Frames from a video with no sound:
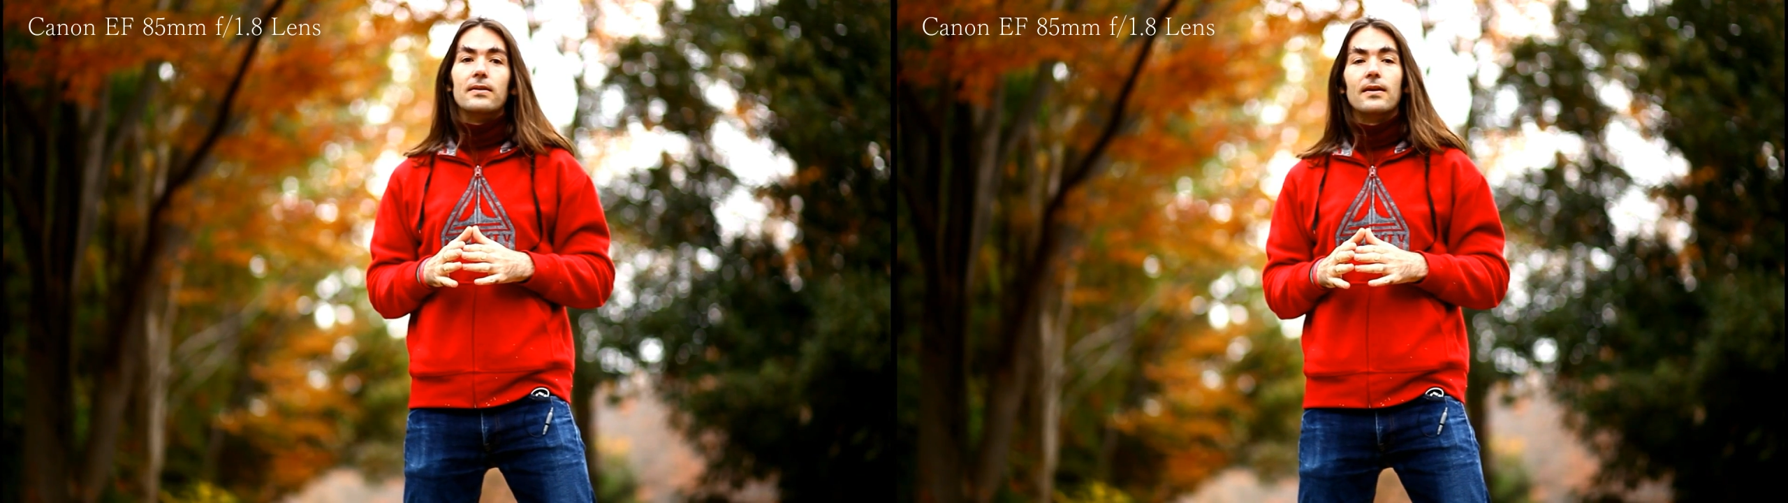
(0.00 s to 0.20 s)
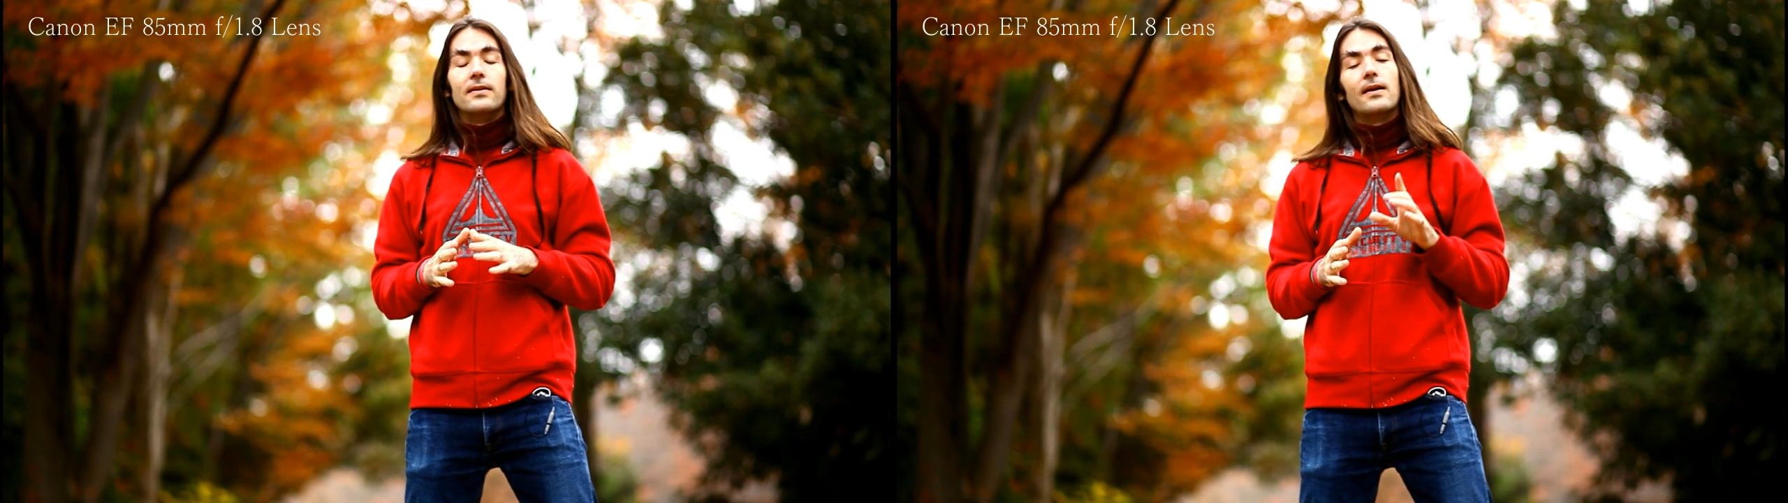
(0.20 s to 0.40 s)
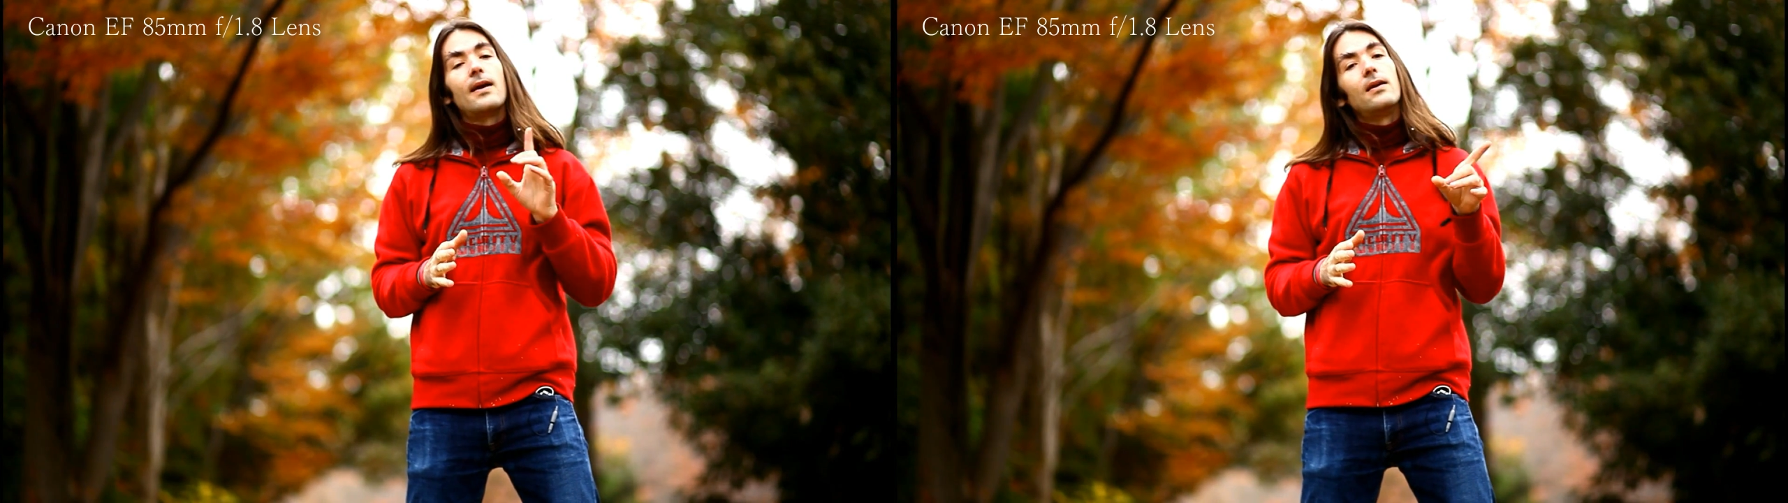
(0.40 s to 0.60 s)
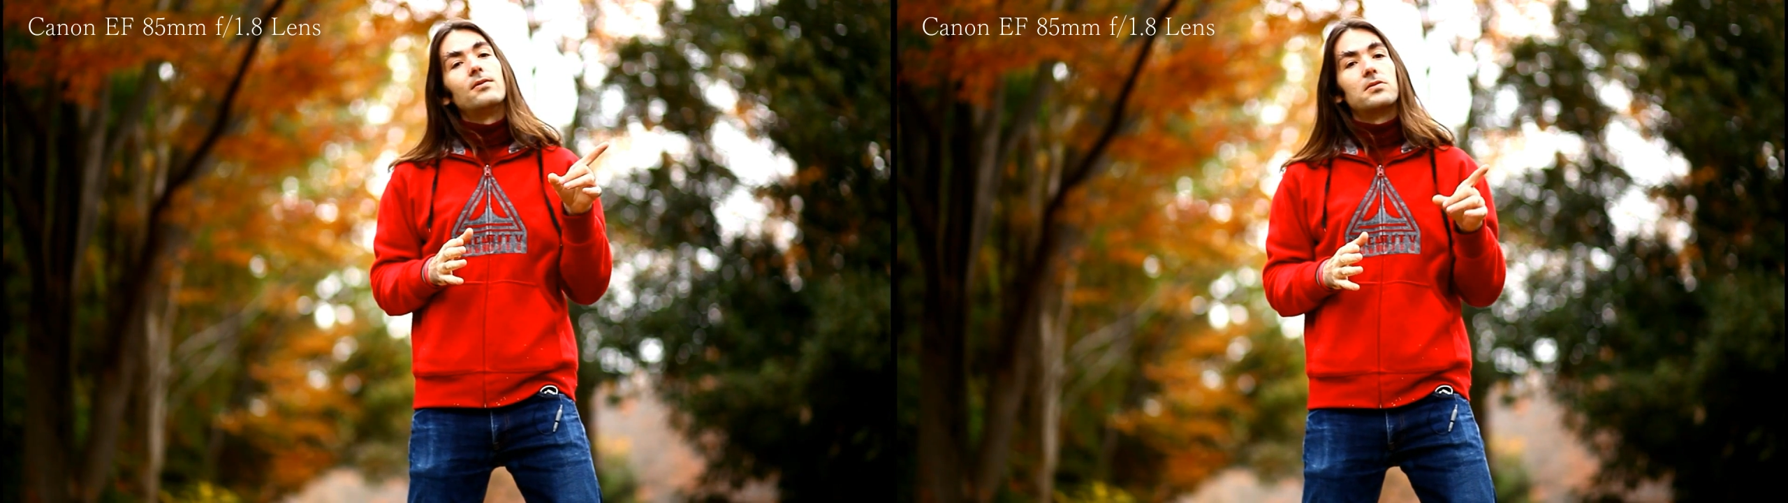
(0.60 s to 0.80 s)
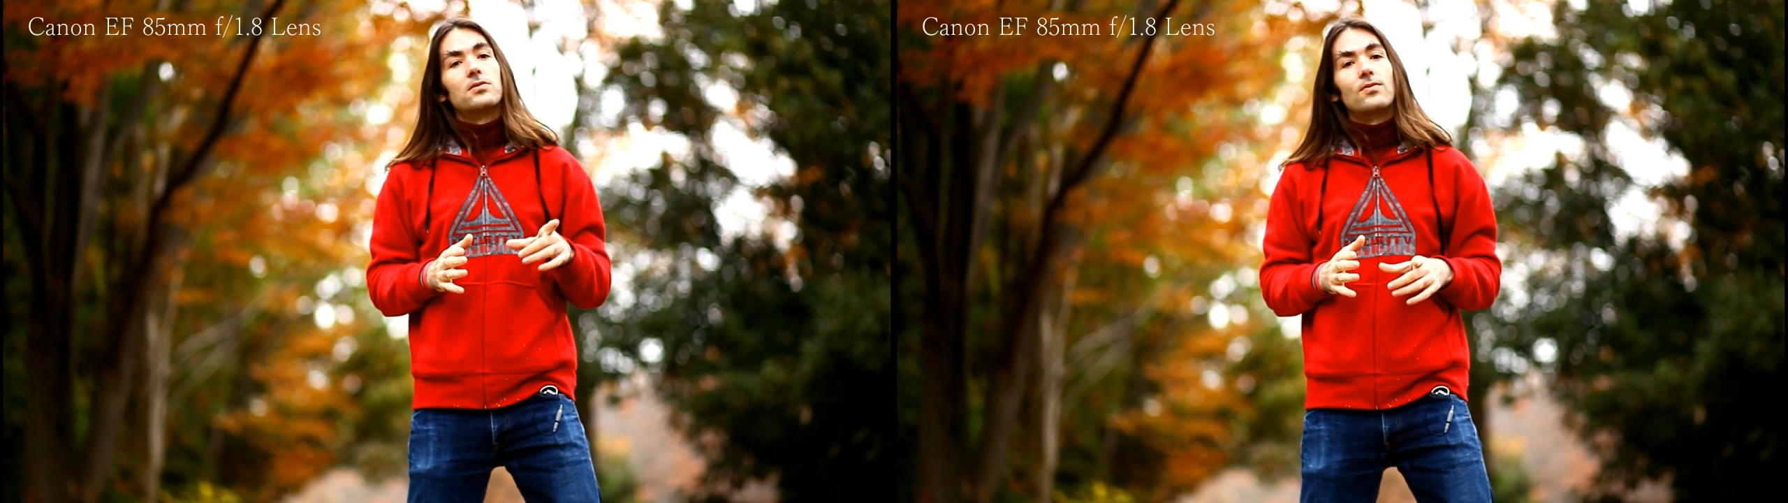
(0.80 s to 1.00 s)
and the Helios
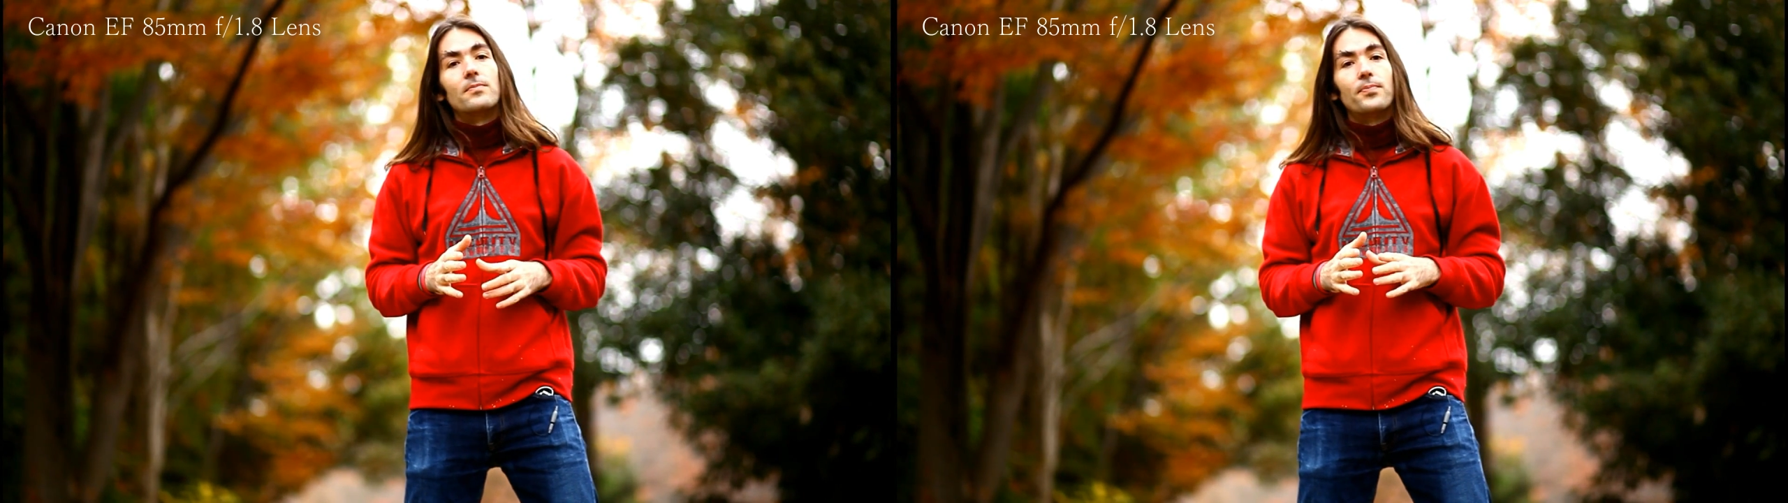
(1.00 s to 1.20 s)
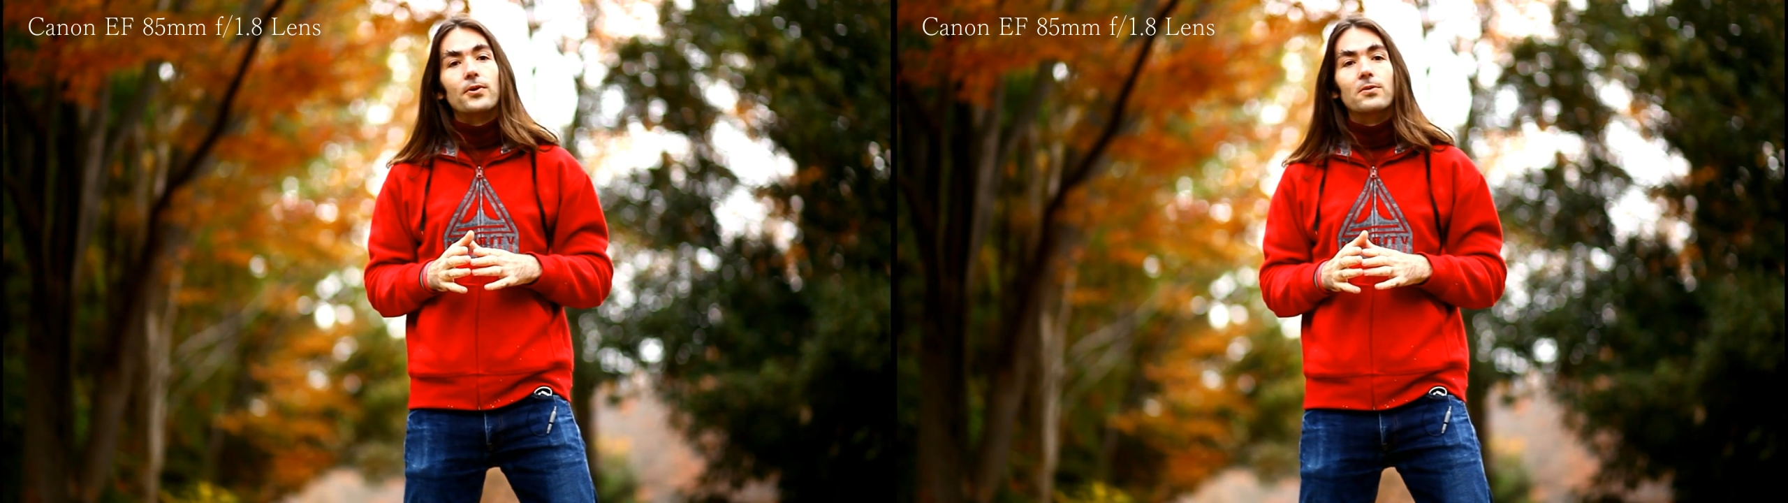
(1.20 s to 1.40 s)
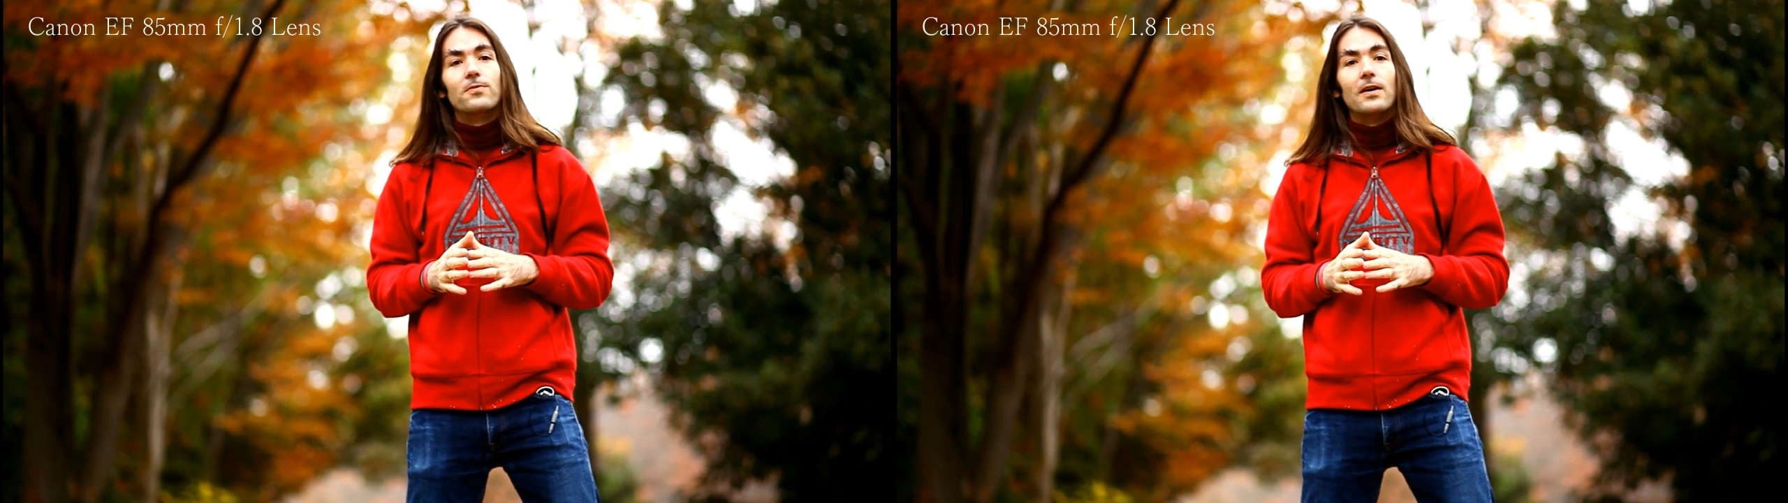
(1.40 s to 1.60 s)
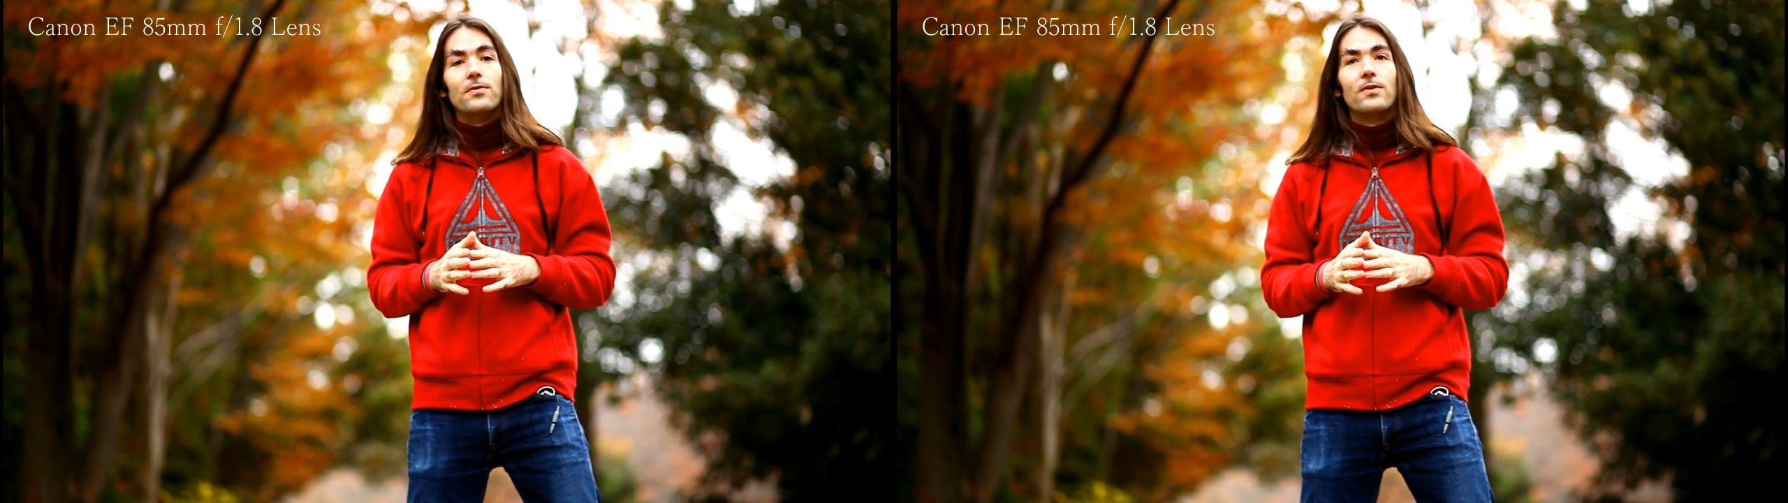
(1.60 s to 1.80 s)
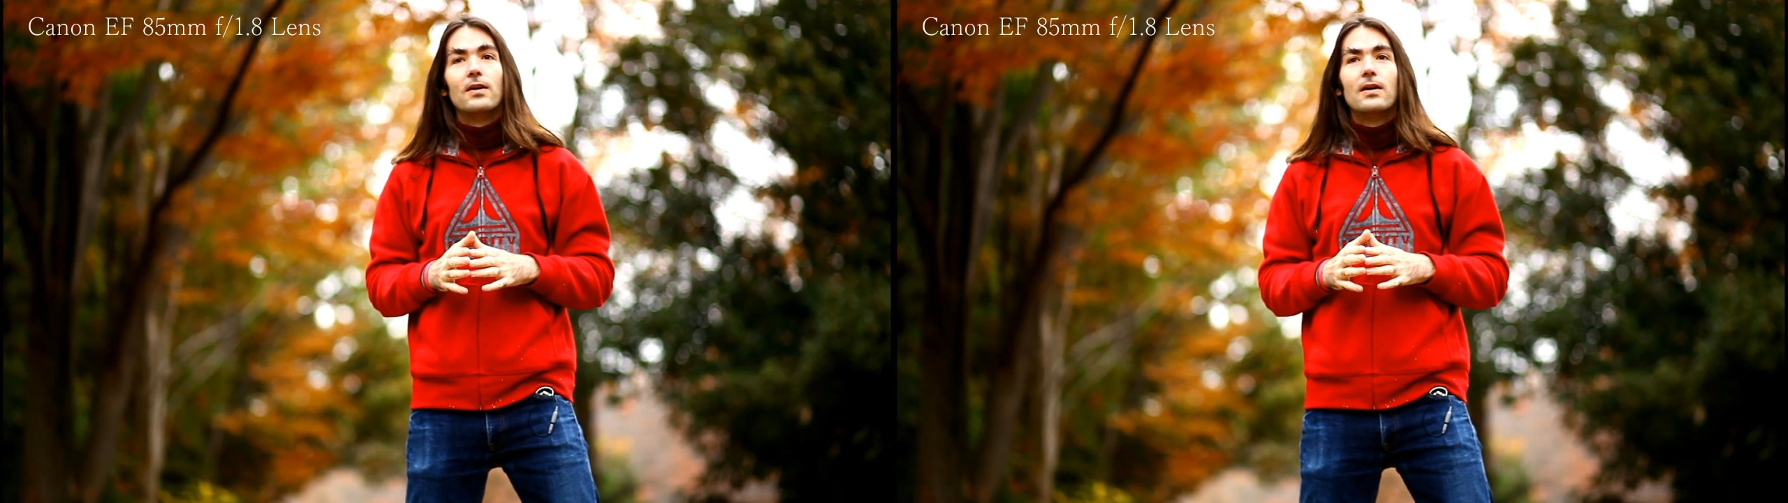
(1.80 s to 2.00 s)
is
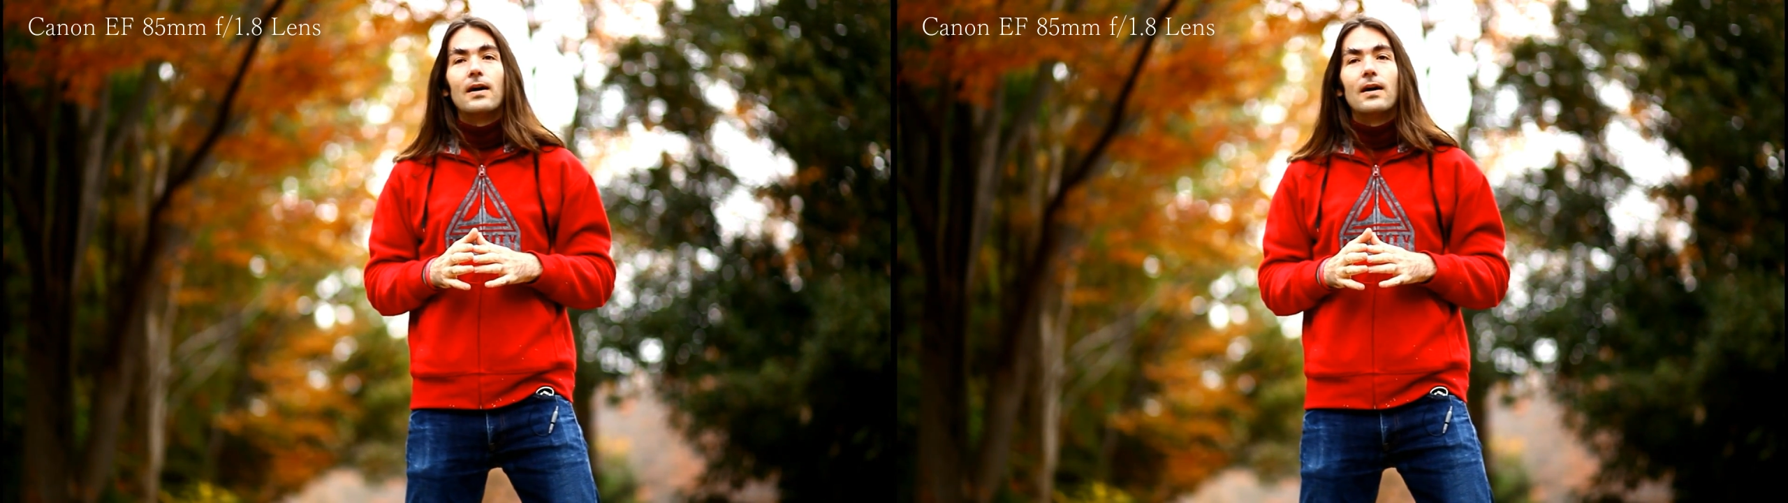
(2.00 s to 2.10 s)
1.5.